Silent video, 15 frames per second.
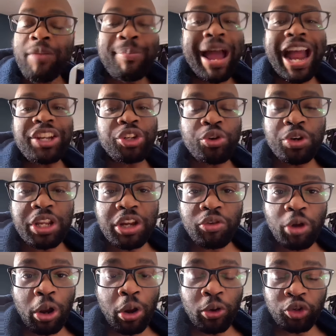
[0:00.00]
The magical
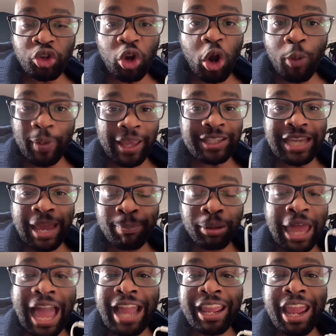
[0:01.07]
Negro trope is a
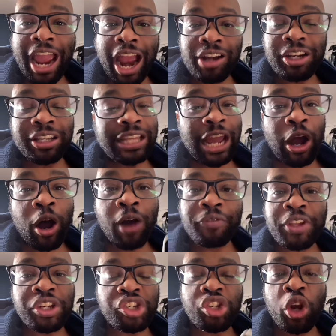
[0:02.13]
black character that
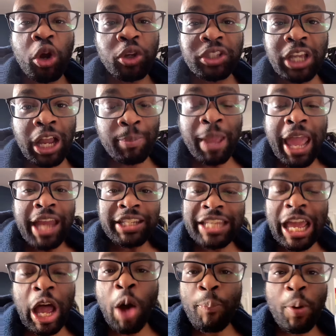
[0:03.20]
often shows up
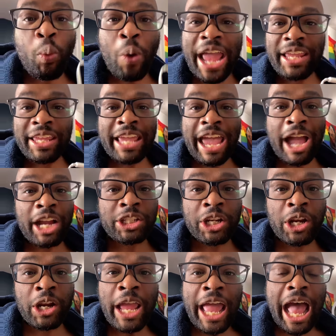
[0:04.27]
to help a white
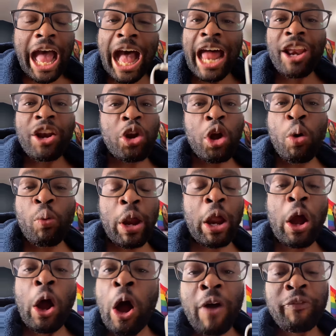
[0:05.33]
character out of
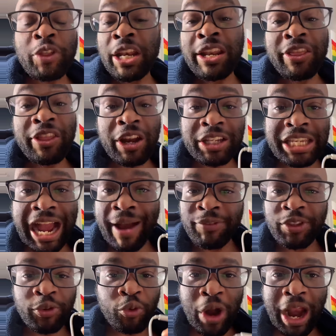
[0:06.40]
nowhere, often in their
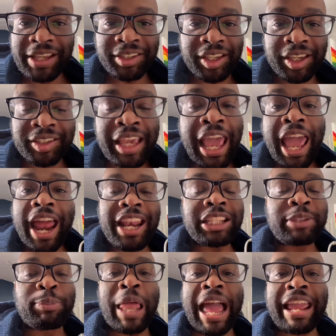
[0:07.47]
times of crisis. And
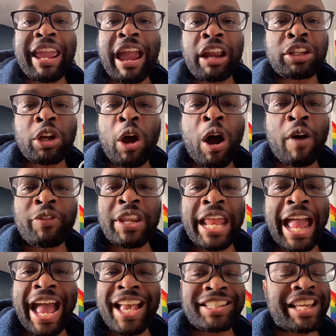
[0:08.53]
this black character
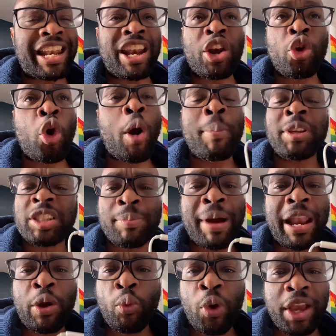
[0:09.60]
often has an enormous
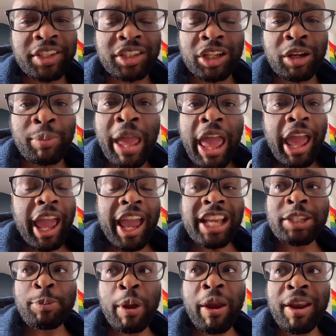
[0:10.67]
amount of wisdom,
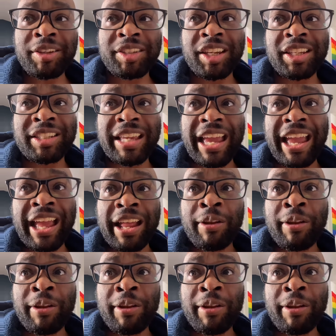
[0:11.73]
experiences